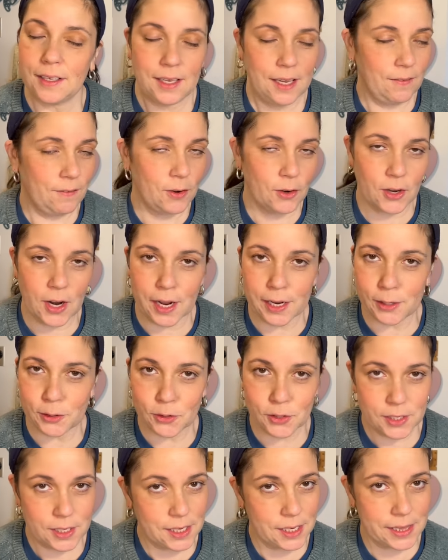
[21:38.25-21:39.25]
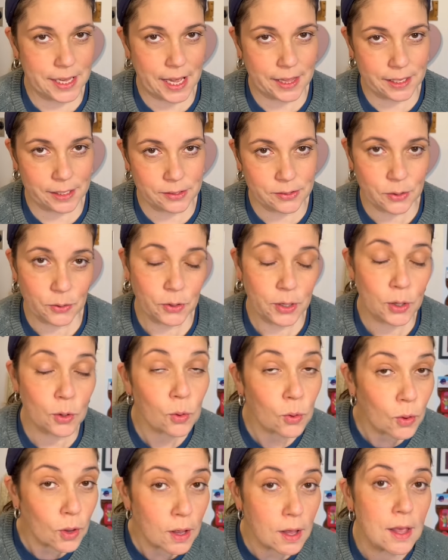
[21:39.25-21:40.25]
If you're not interested in that, that's totally
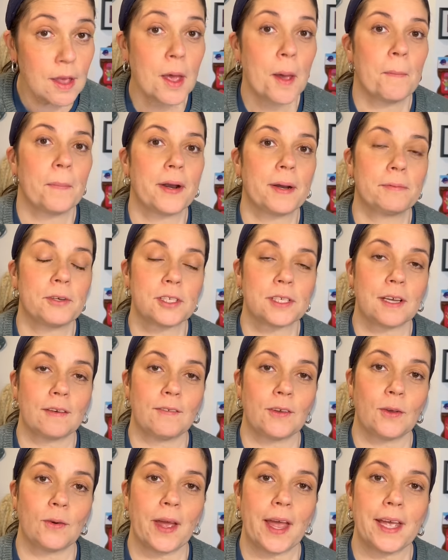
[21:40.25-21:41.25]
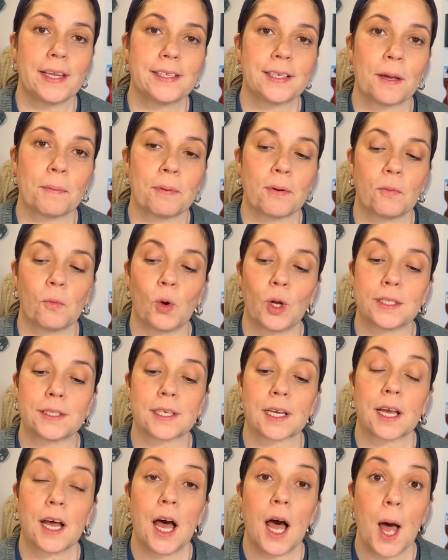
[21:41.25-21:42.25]
cool, but I'm just giving you a heads up what's
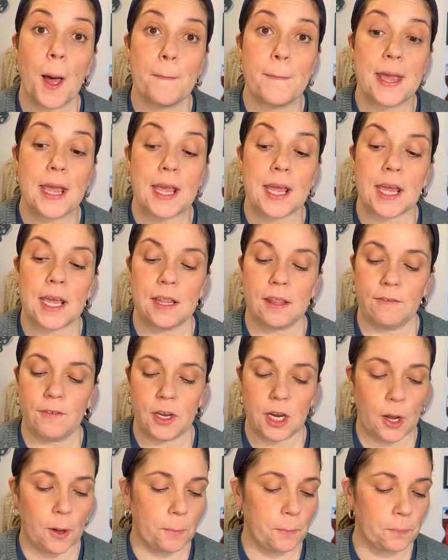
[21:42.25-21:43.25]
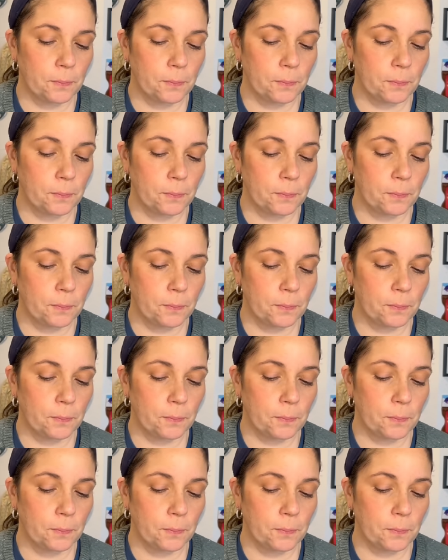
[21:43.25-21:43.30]
coming in the video.